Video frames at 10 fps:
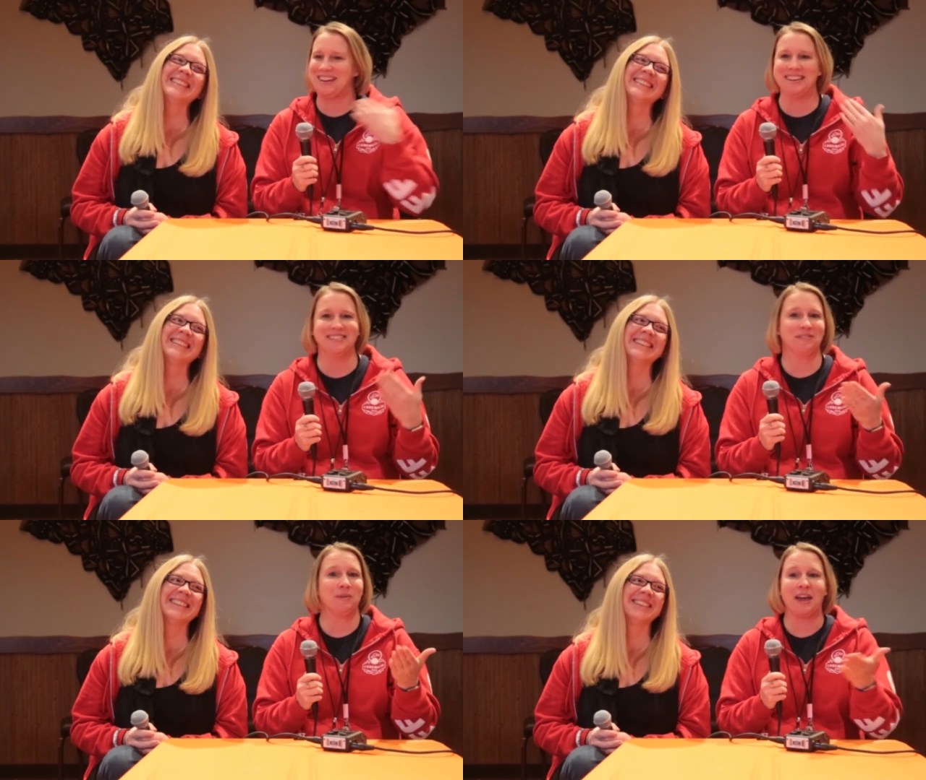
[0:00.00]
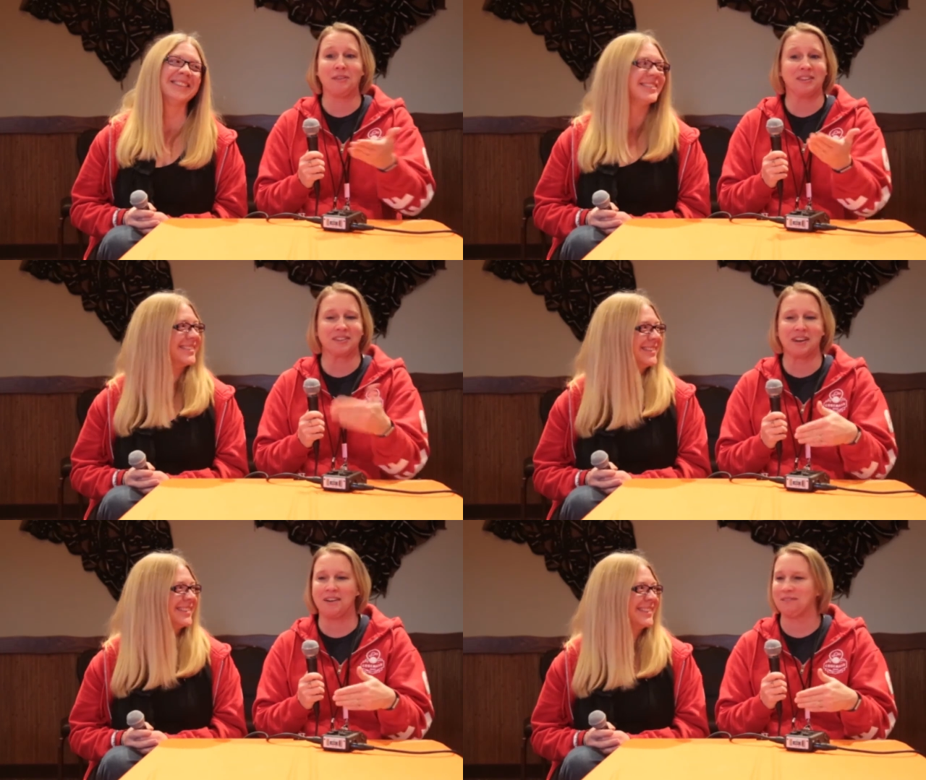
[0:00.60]
Speaker 1: And without
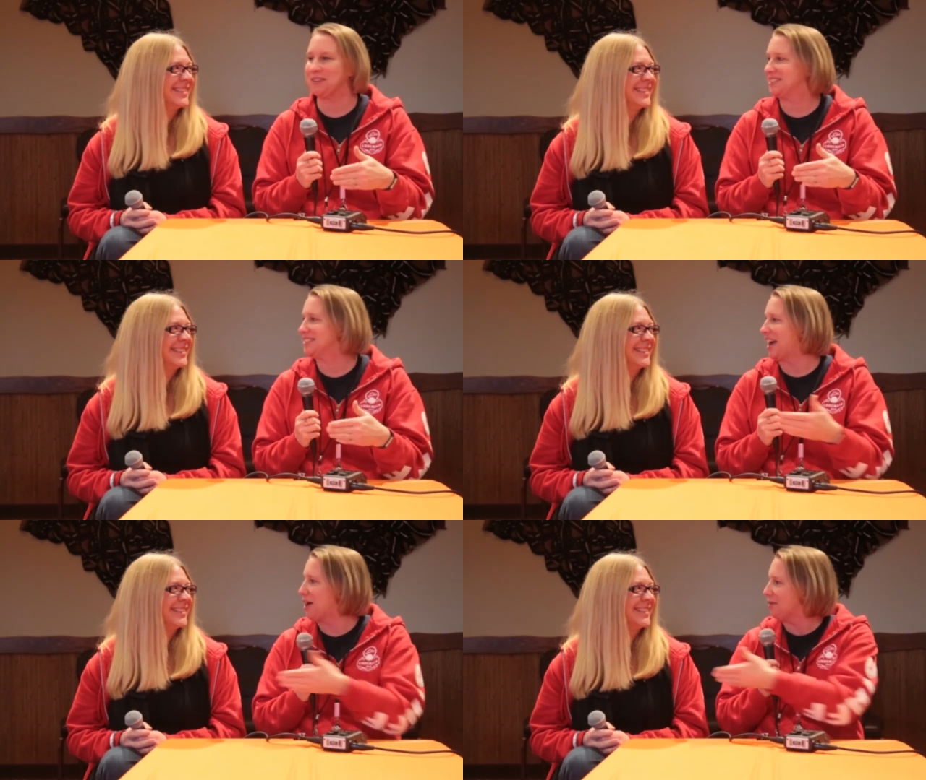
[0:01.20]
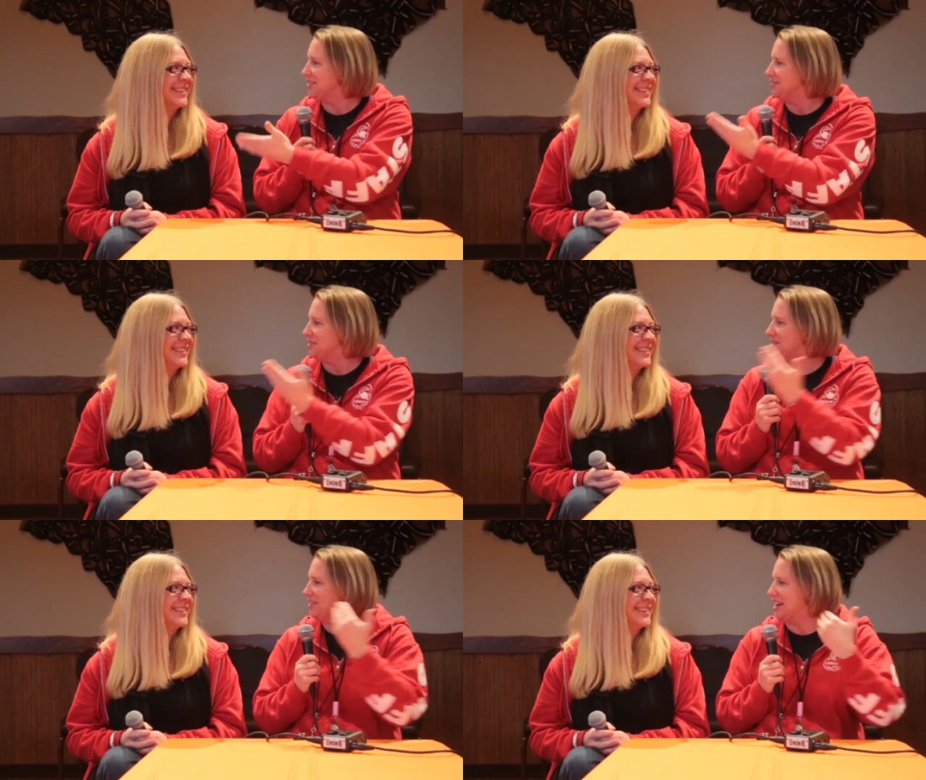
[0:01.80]
this conference, I wouldn't have
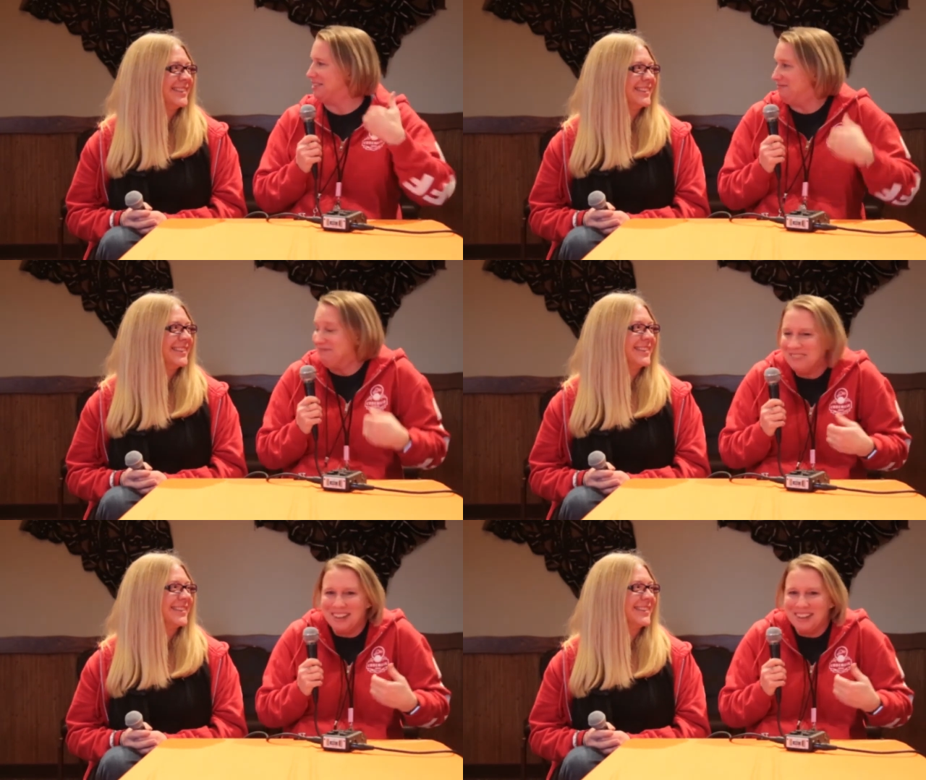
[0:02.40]
known that.